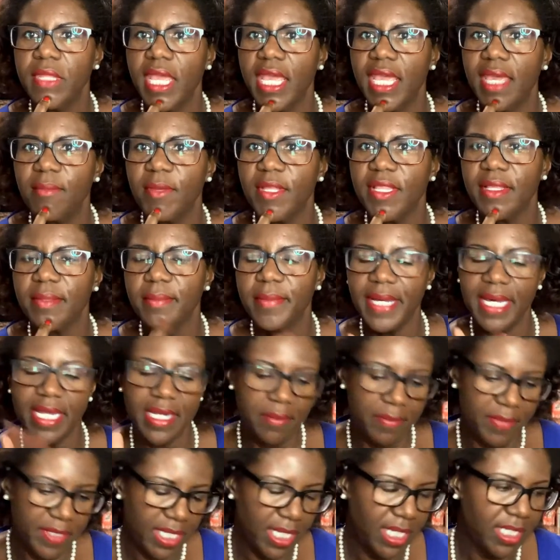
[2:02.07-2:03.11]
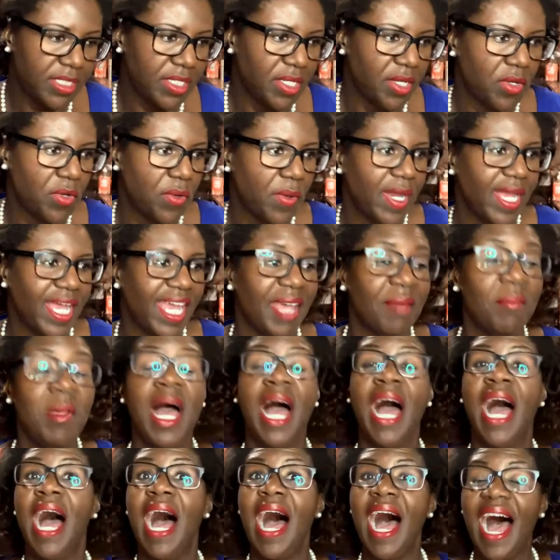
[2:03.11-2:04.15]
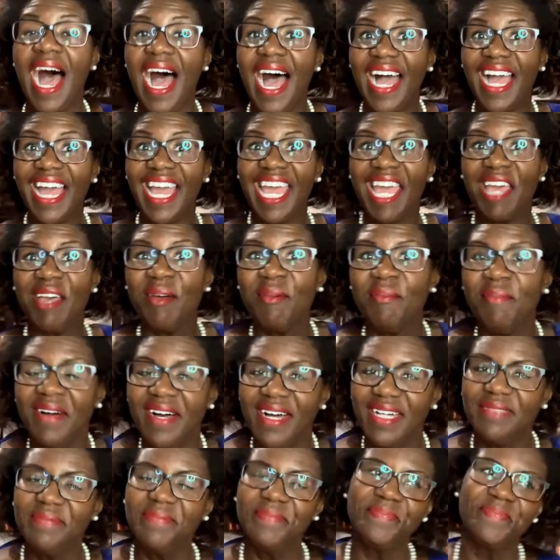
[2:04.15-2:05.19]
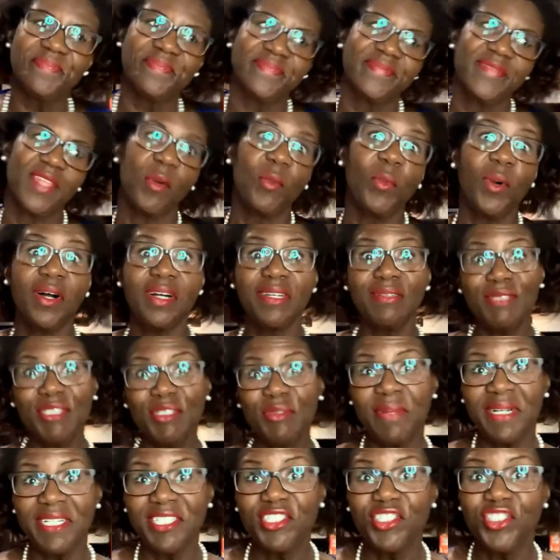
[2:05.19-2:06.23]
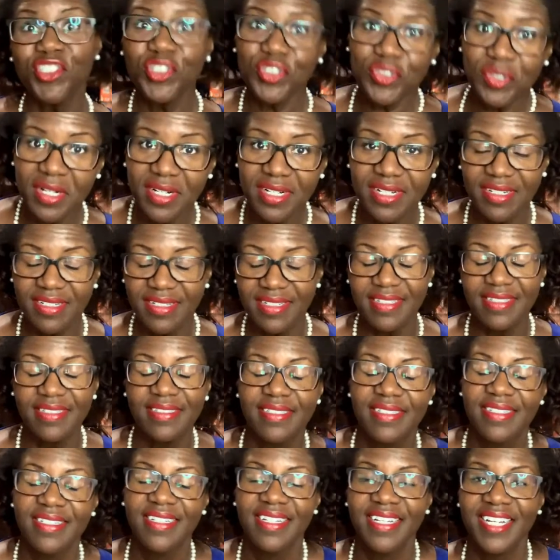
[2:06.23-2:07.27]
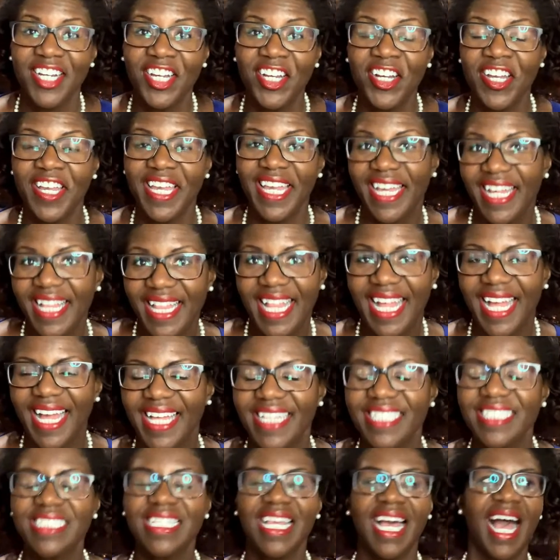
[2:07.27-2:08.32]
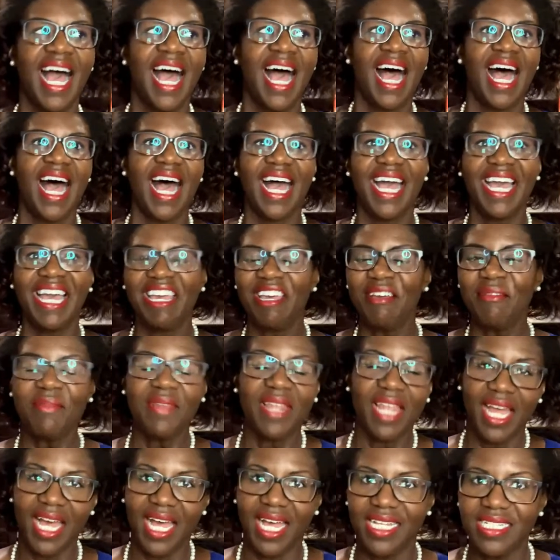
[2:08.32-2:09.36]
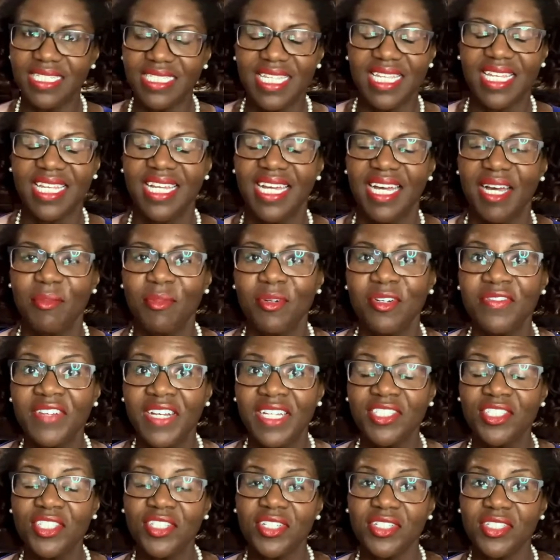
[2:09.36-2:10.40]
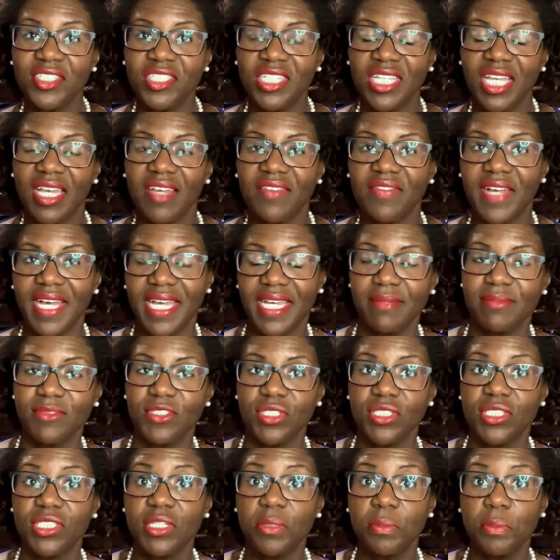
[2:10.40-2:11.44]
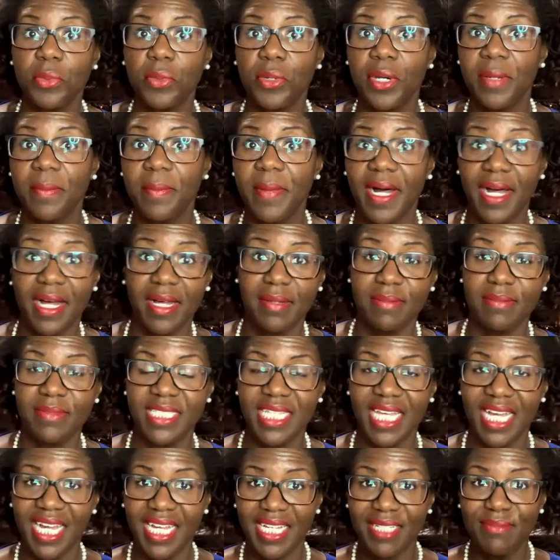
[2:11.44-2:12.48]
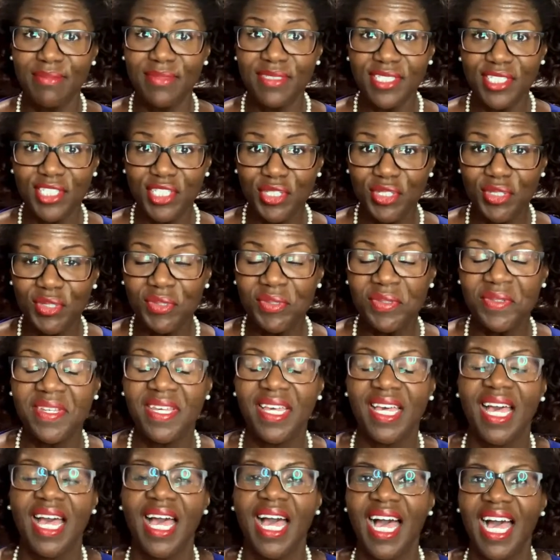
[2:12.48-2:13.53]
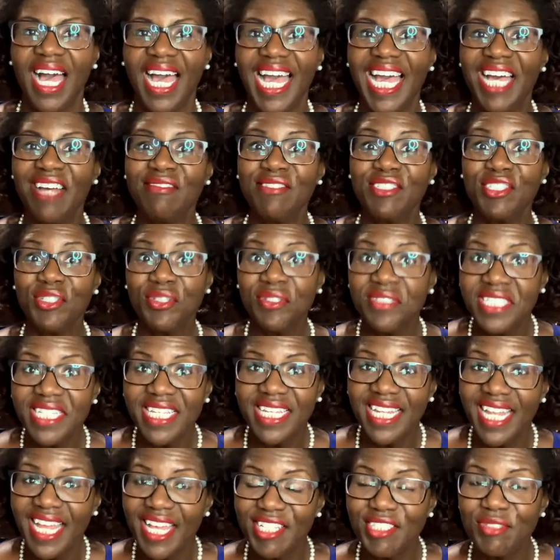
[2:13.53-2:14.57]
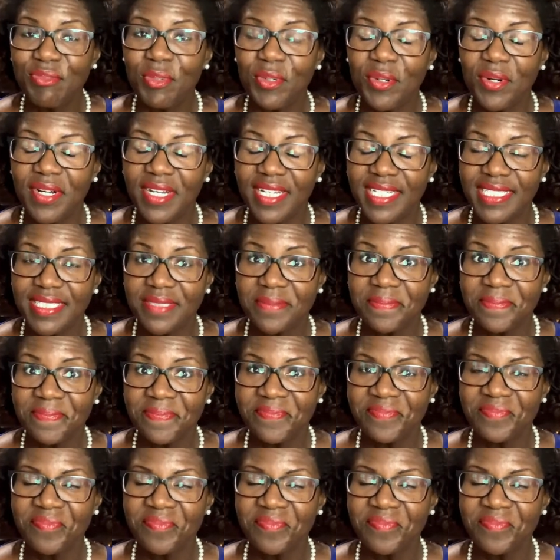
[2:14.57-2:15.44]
name at the bottom, but y'all know who I am. I am um, welcome to my struggle cooking class. I am not a professional chef. I'm just a boy mom times two. I have two teenage boys.